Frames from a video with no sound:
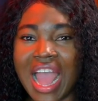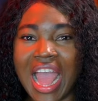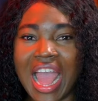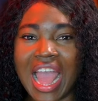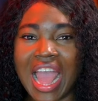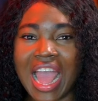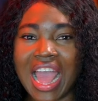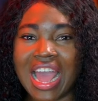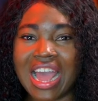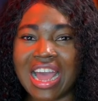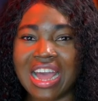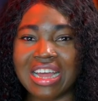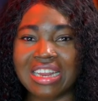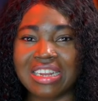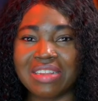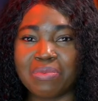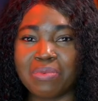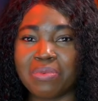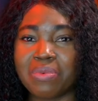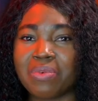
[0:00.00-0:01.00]

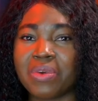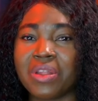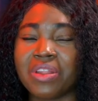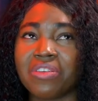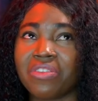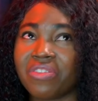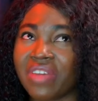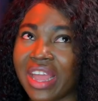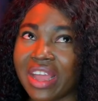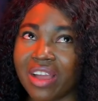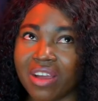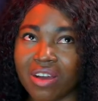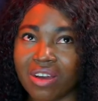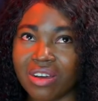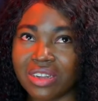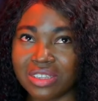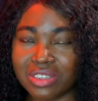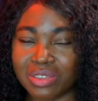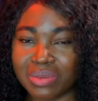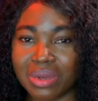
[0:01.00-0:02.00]
And we want to thank
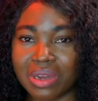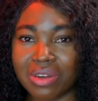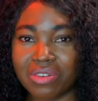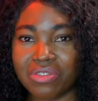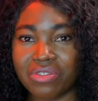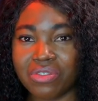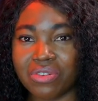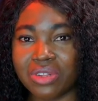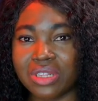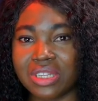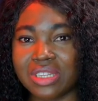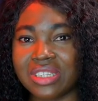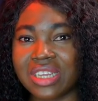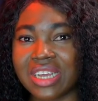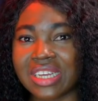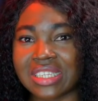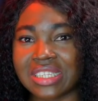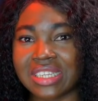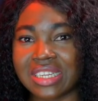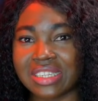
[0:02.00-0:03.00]
God as well for the
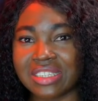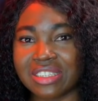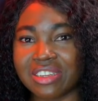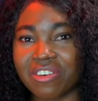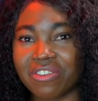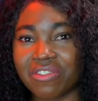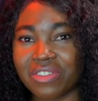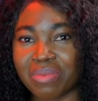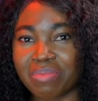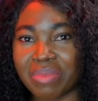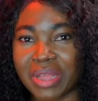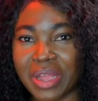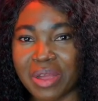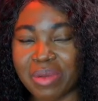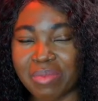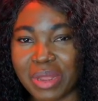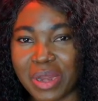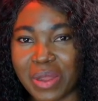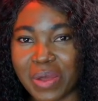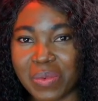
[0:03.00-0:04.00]
success of the
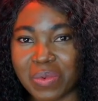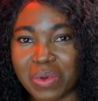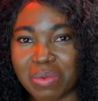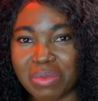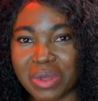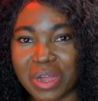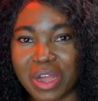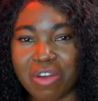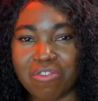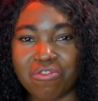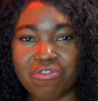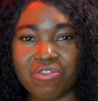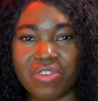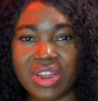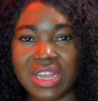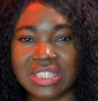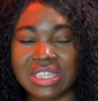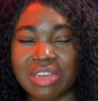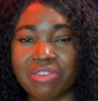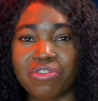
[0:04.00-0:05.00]
Becoming a Woman
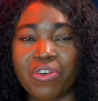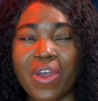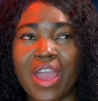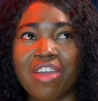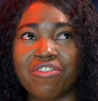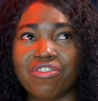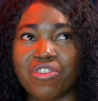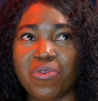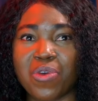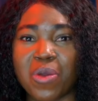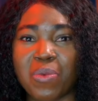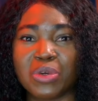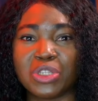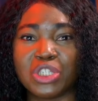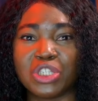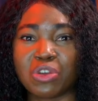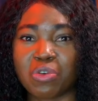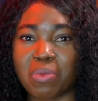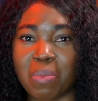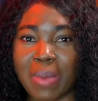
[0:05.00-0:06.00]
conference and for everyone who
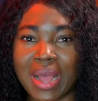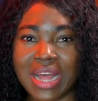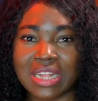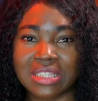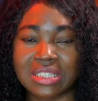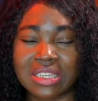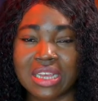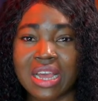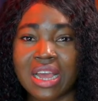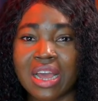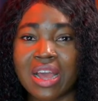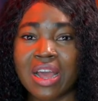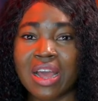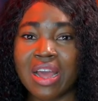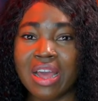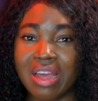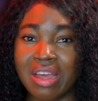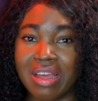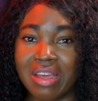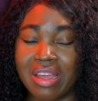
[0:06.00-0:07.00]
took part
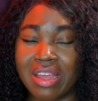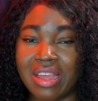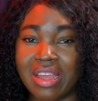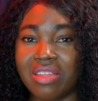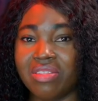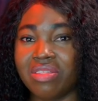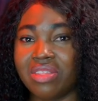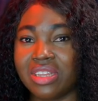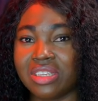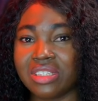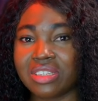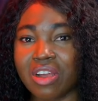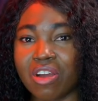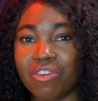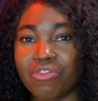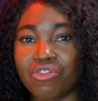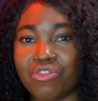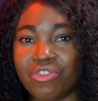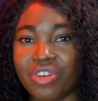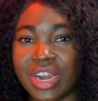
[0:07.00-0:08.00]
in this
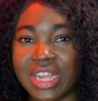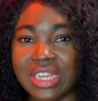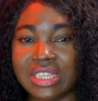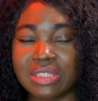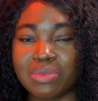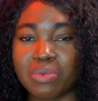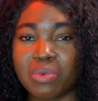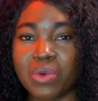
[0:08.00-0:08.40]
conference.